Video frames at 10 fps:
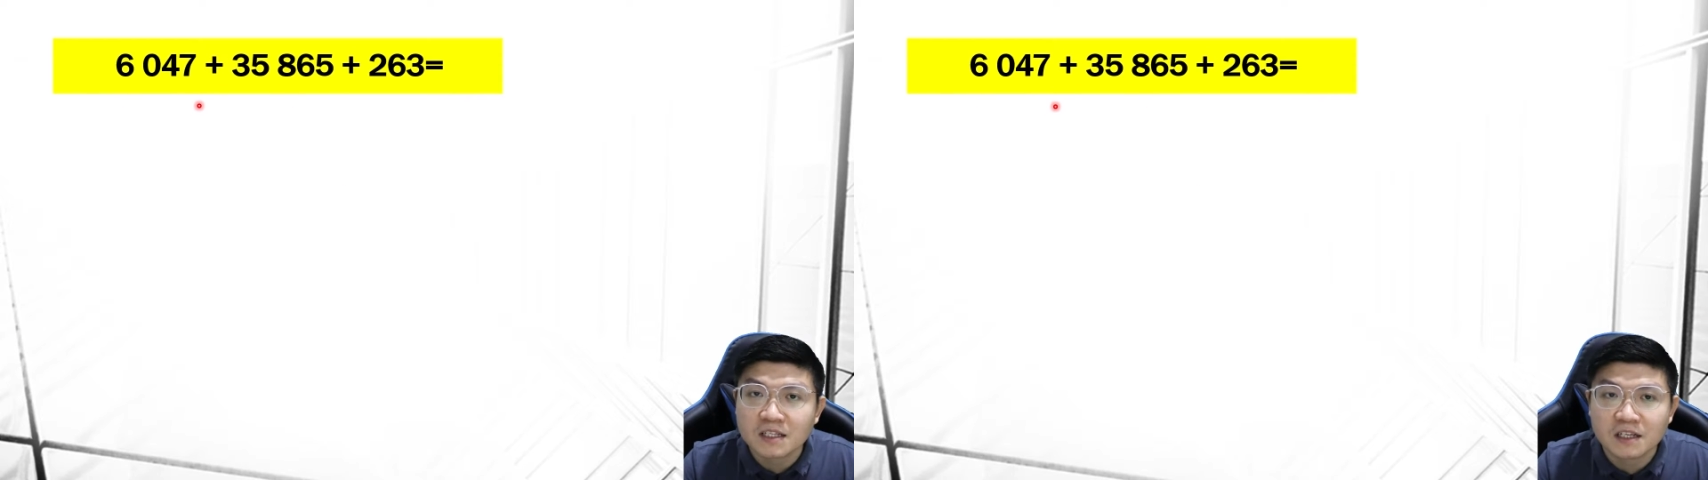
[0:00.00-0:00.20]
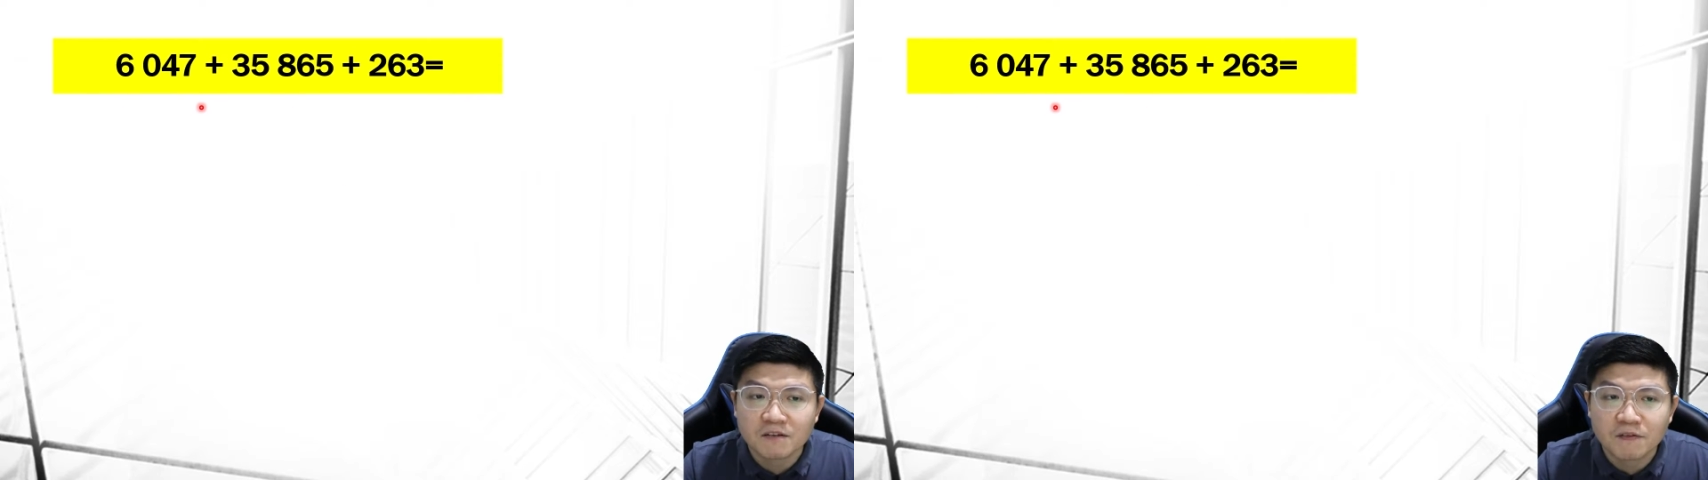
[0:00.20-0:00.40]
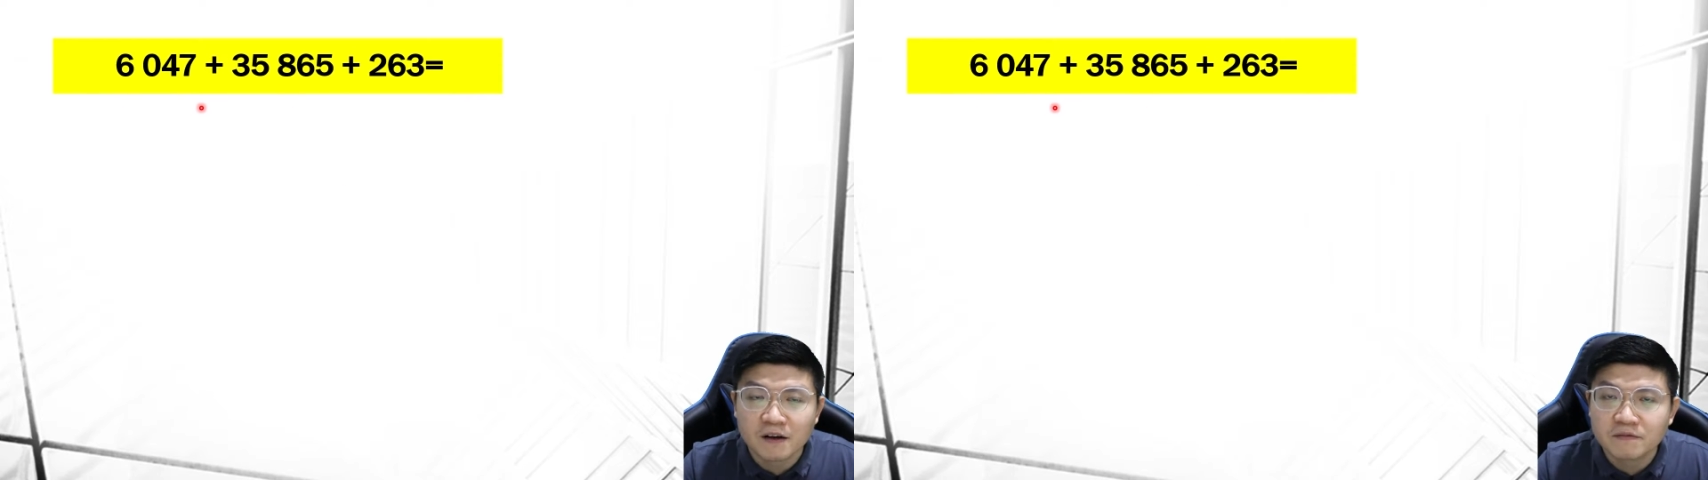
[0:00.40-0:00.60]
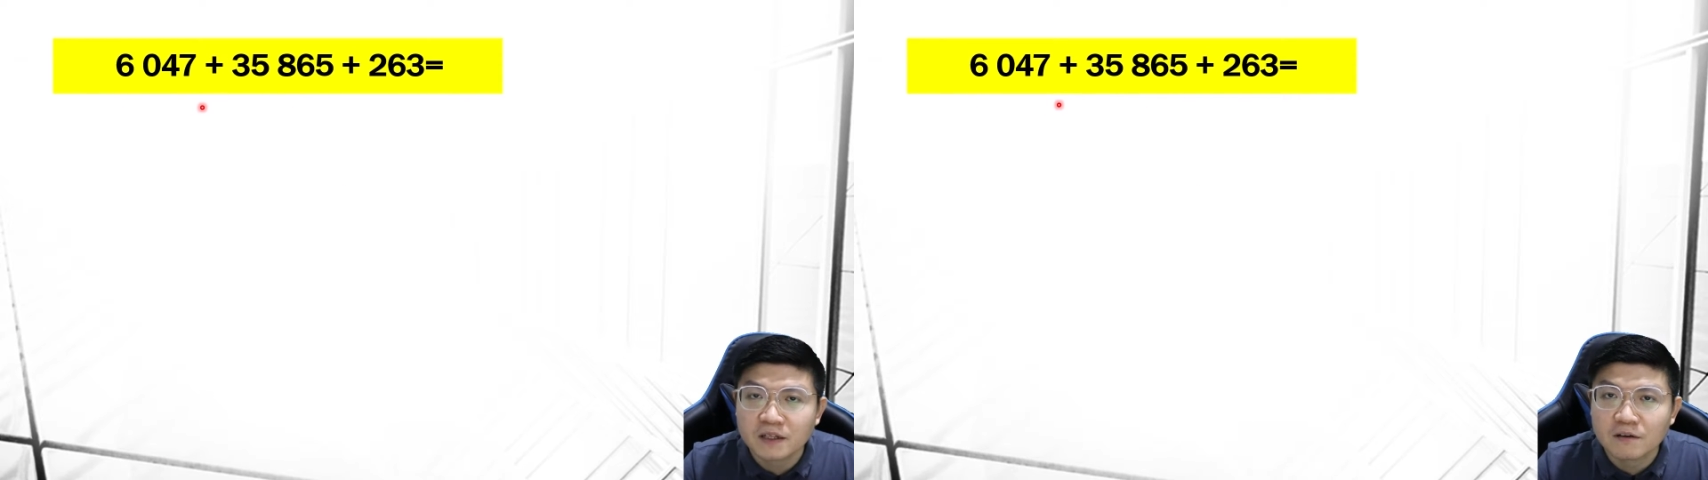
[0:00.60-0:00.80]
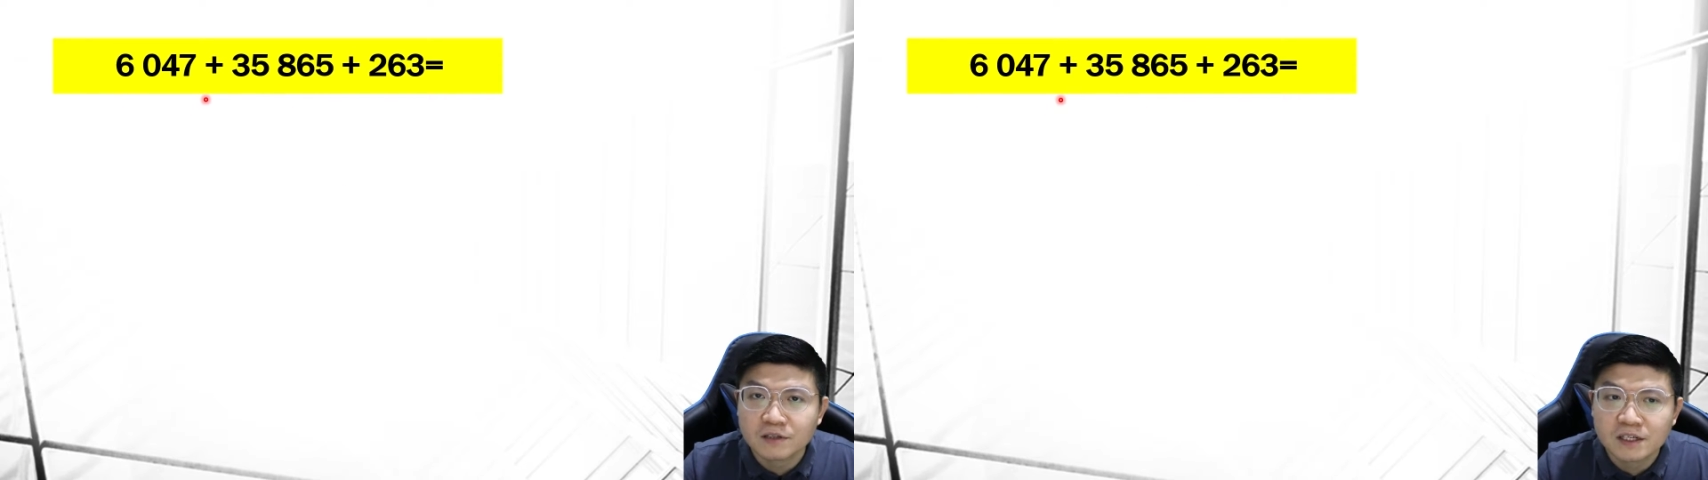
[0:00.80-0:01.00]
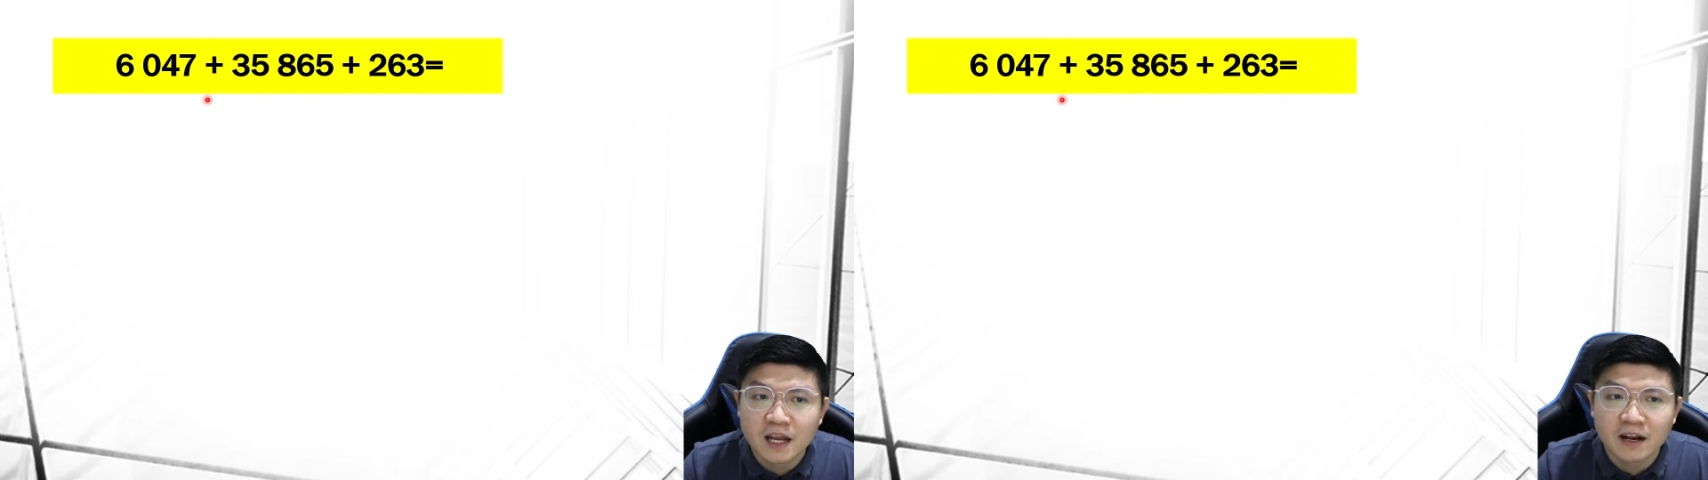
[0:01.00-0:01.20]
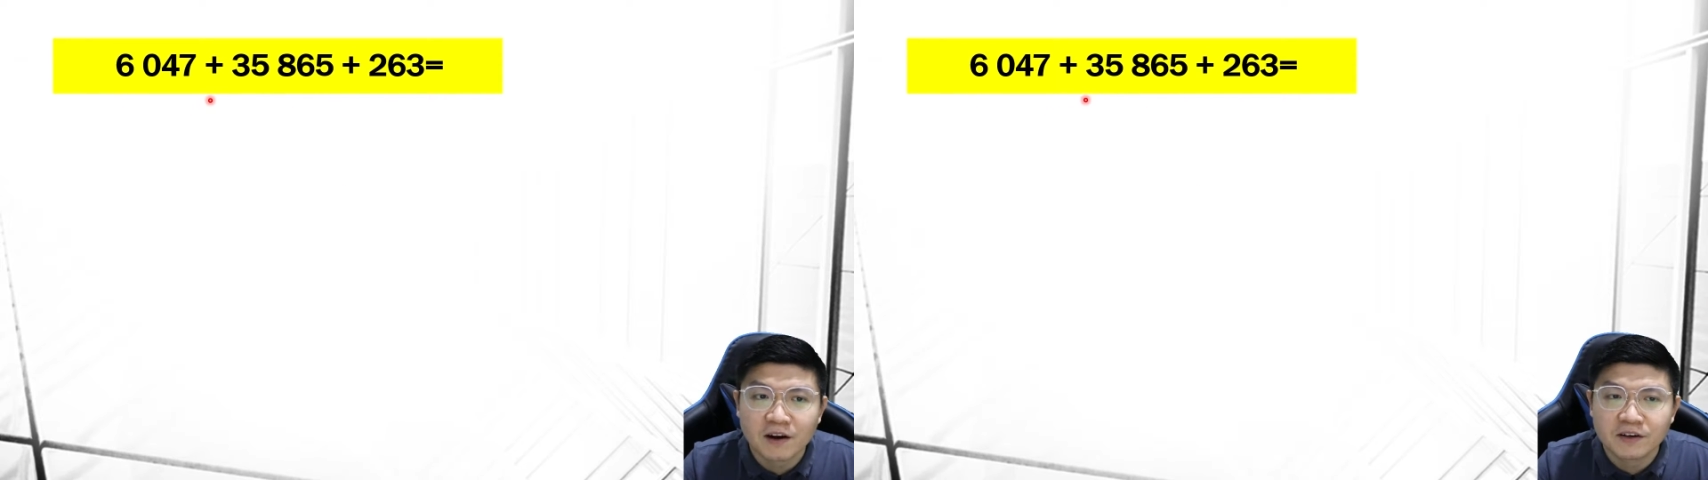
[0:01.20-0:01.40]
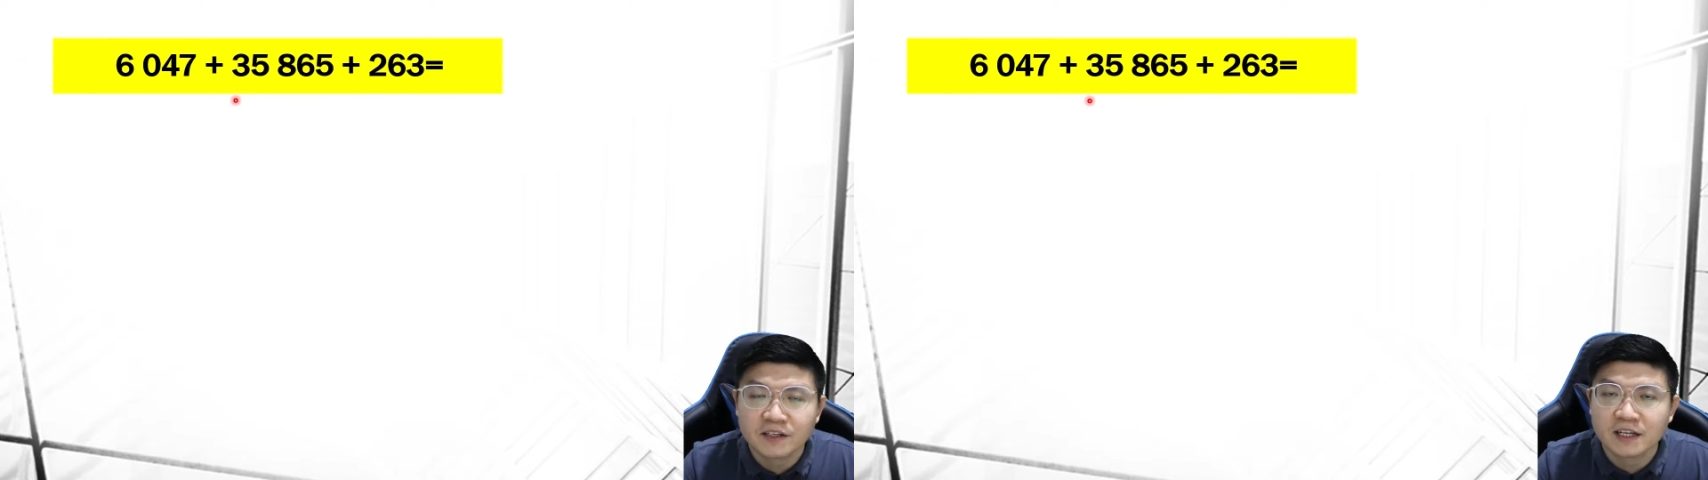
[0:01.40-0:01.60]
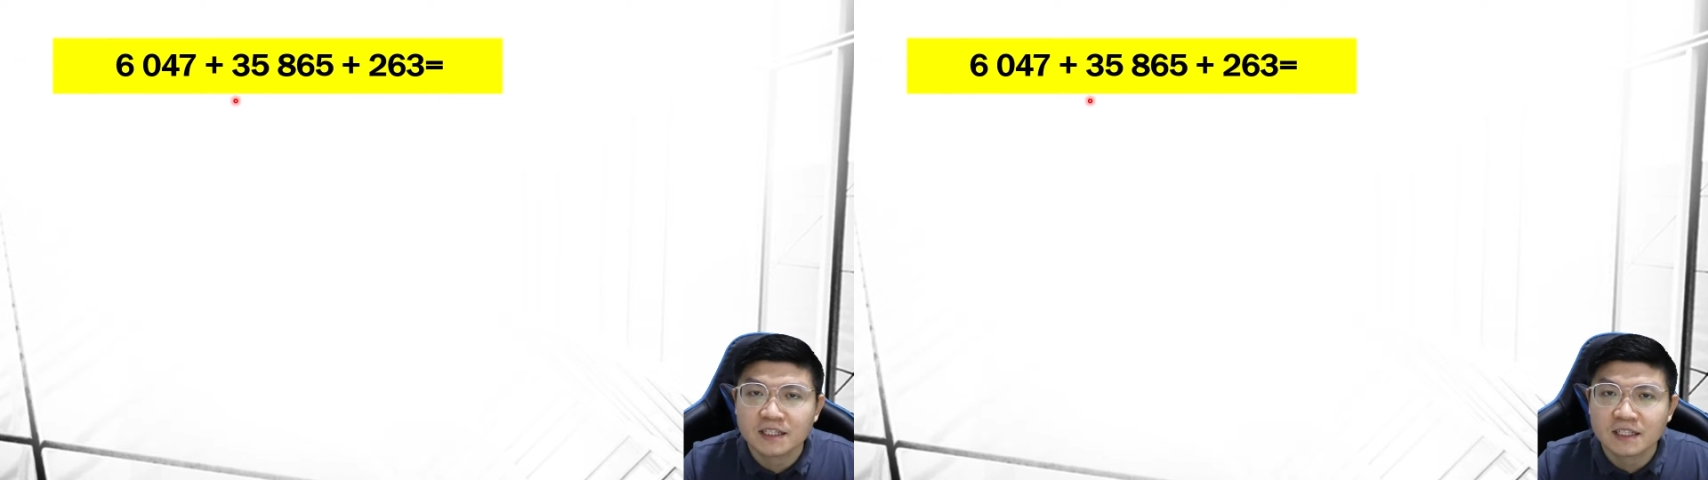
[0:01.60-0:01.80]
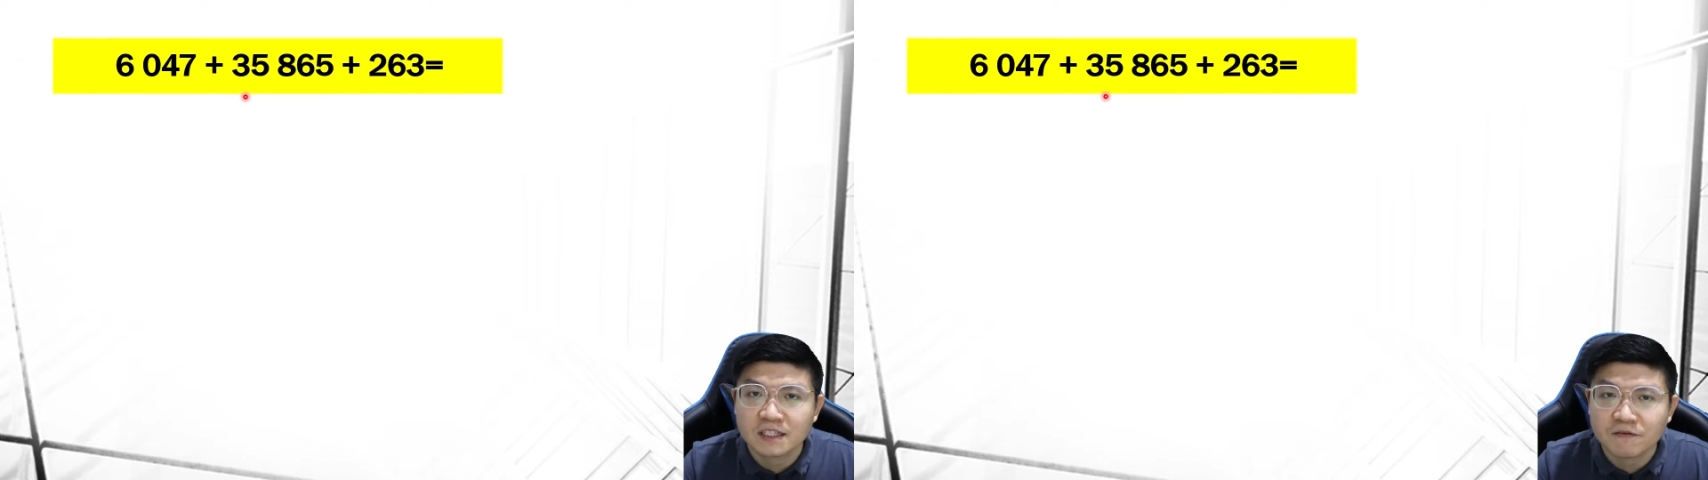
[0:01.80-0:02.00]

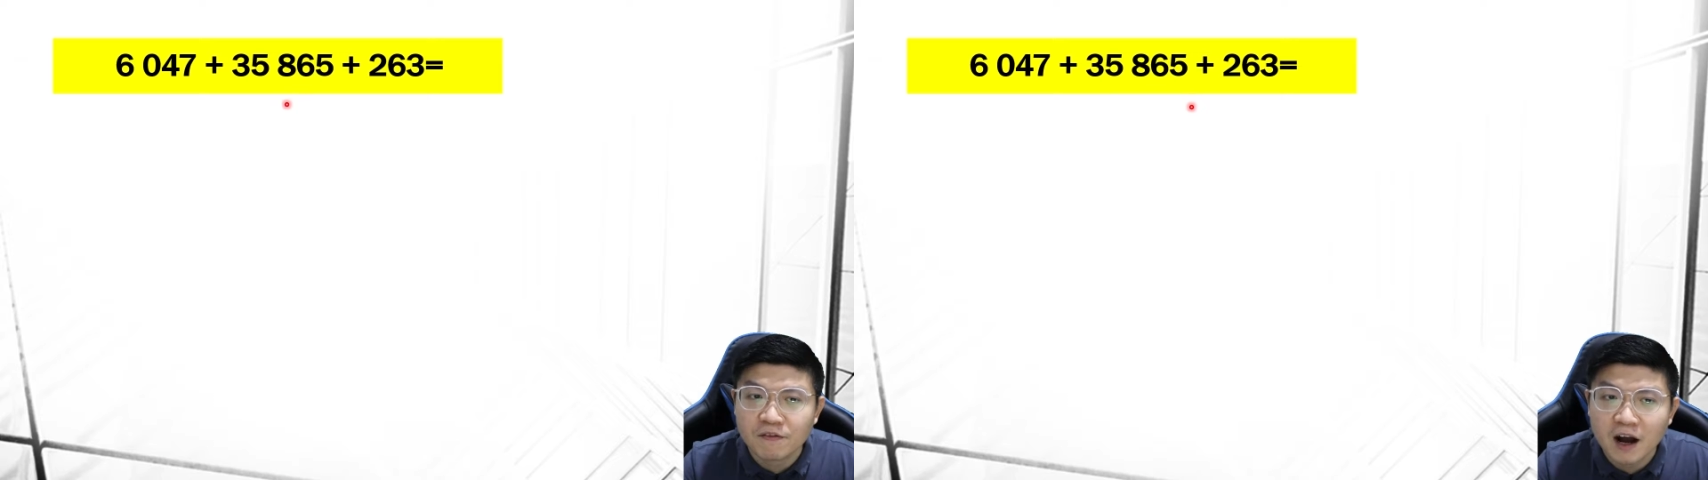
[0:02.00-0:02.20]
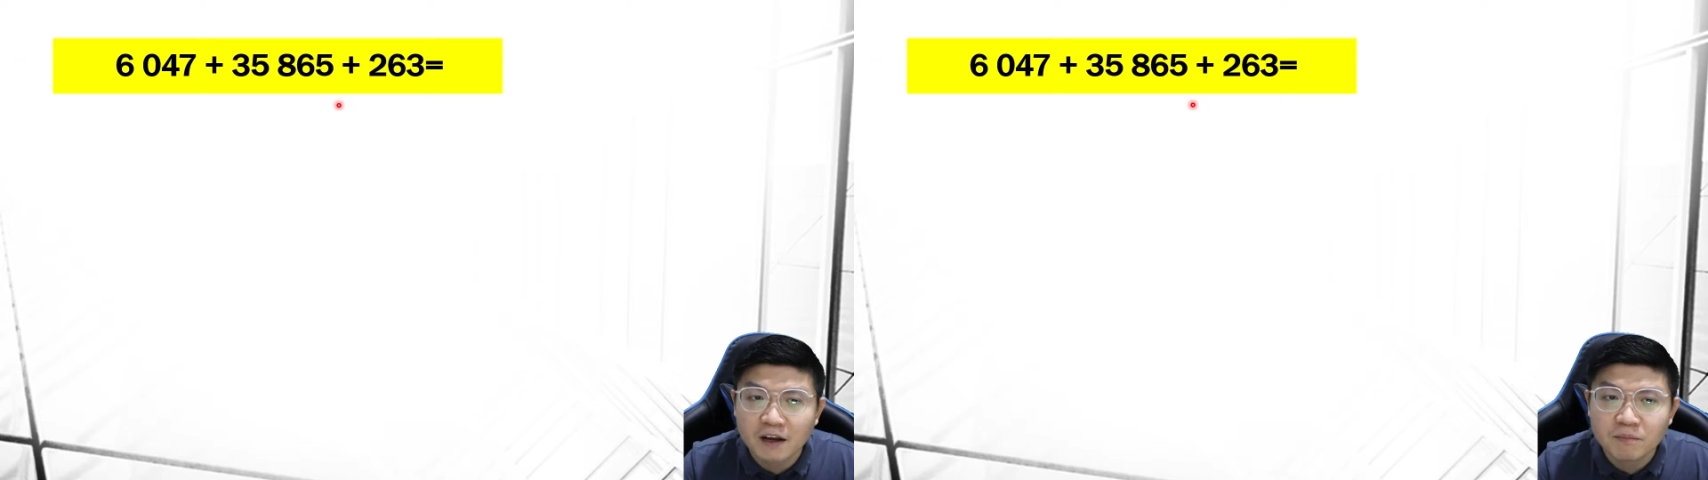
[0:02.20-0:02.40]
35,865